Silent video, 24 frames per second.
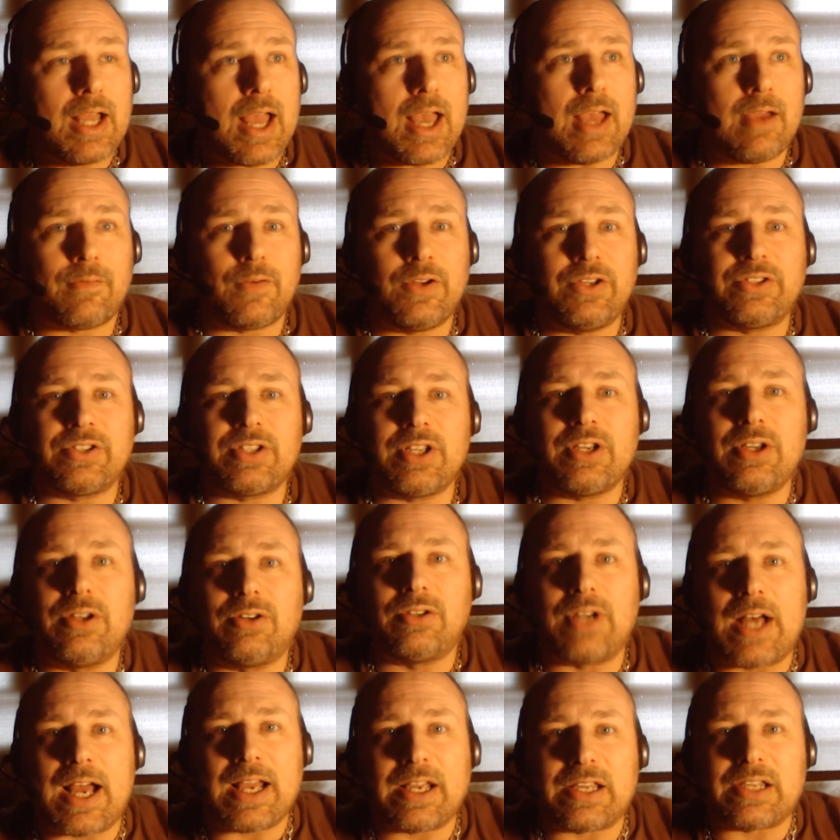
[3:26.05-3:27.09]
every
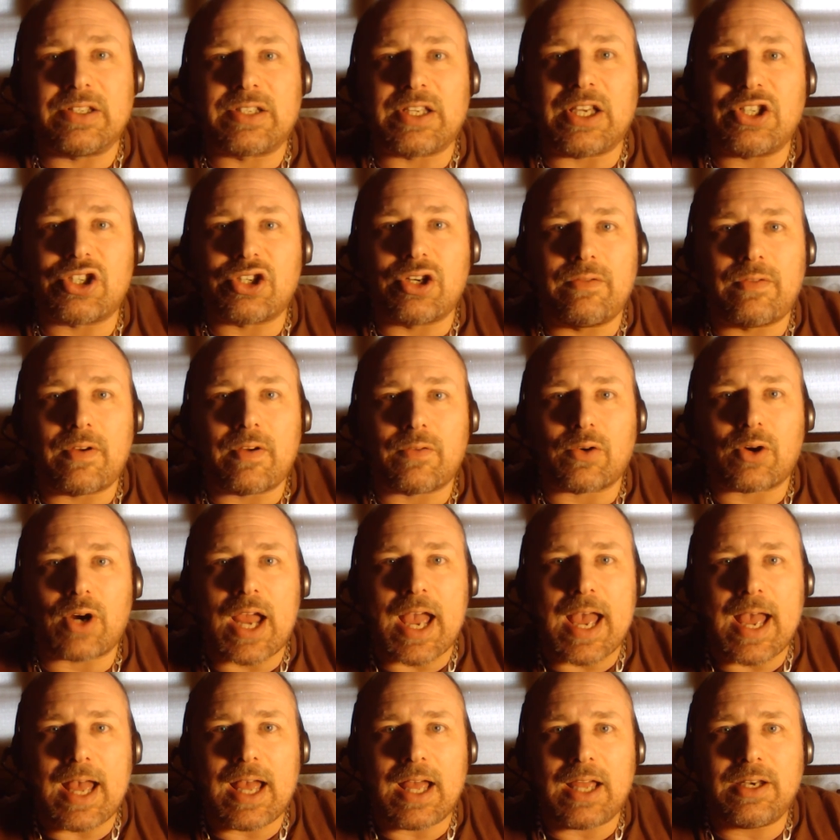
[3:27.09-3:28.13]
single accusation I've ever
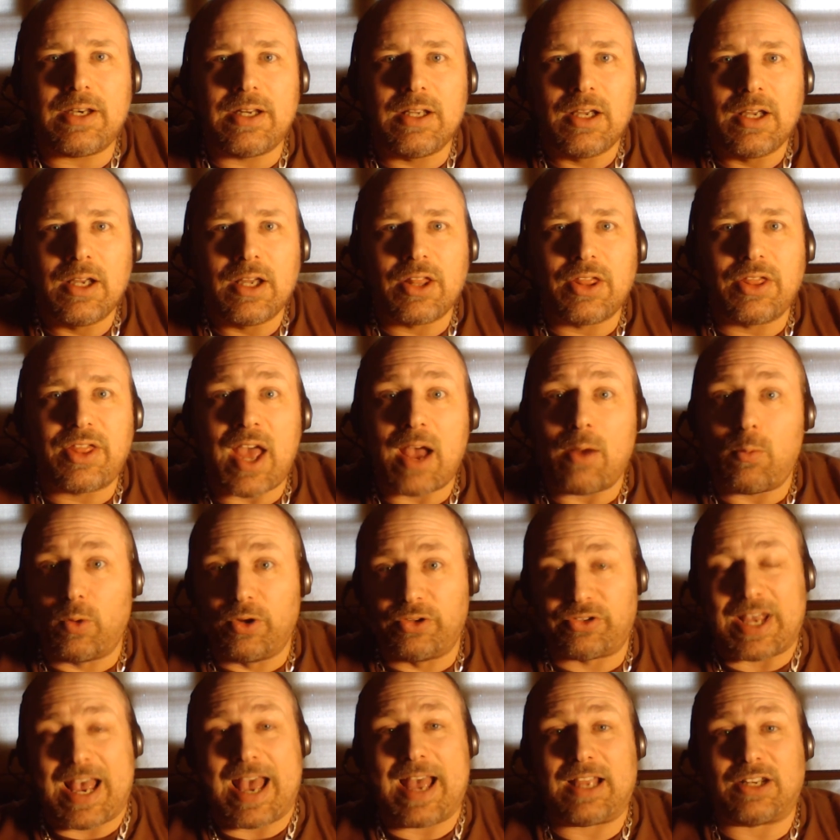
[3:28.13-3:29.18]
had that
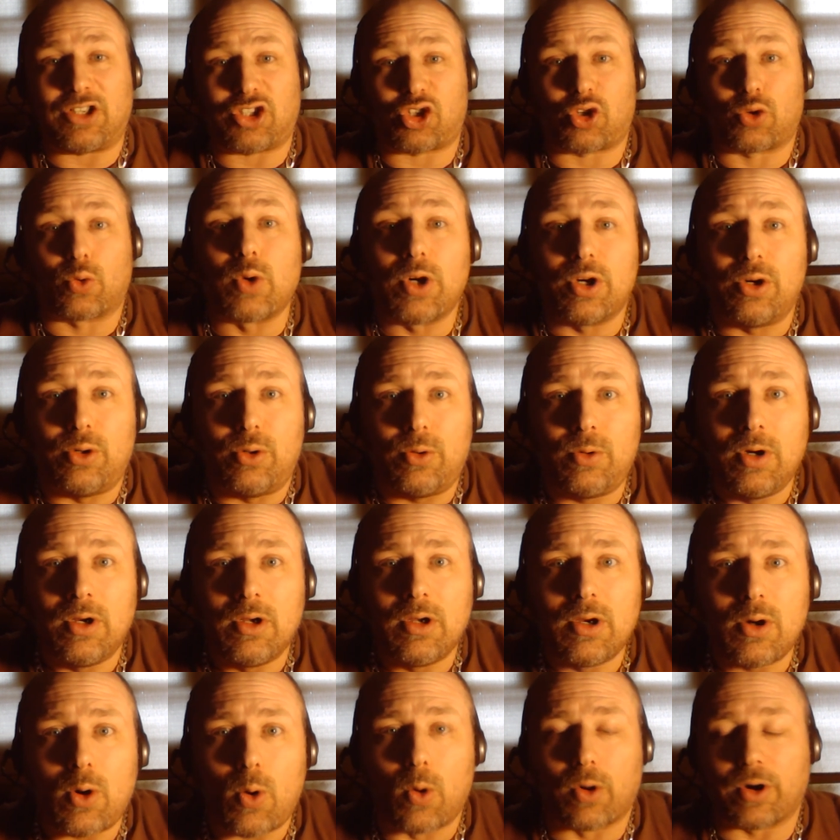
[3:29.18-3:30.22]
was true,
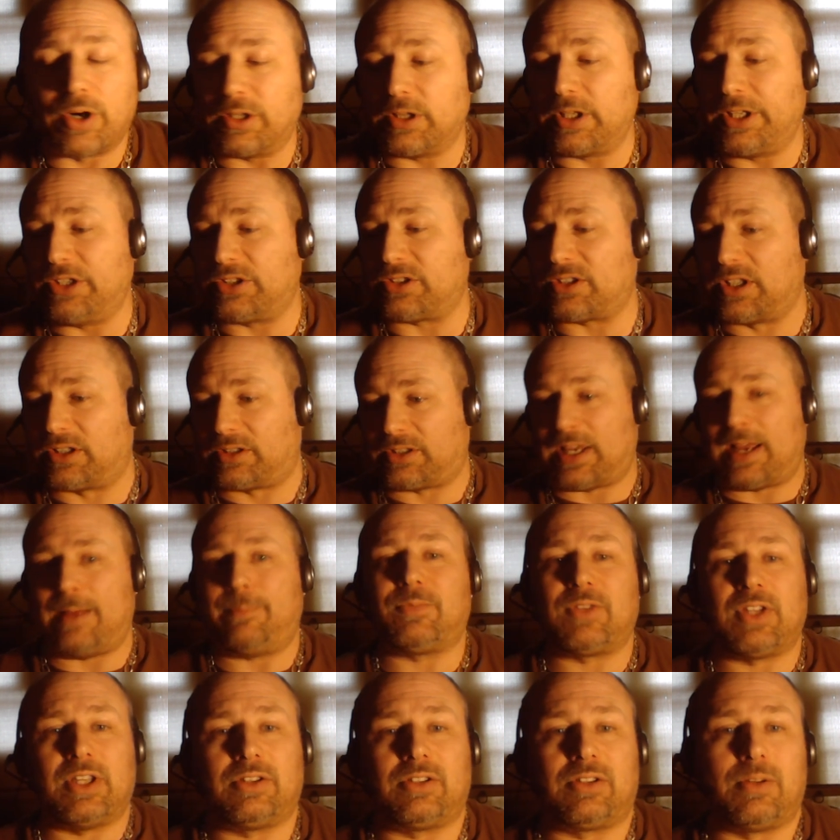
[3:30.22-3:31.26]
or at least
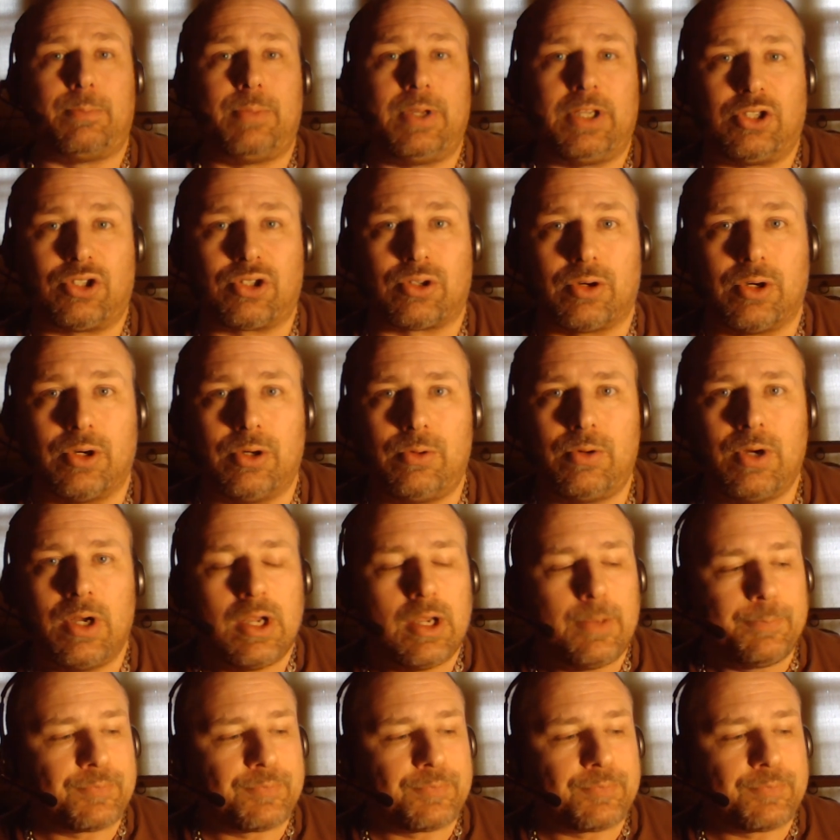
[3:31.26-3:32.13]
attempted to be true,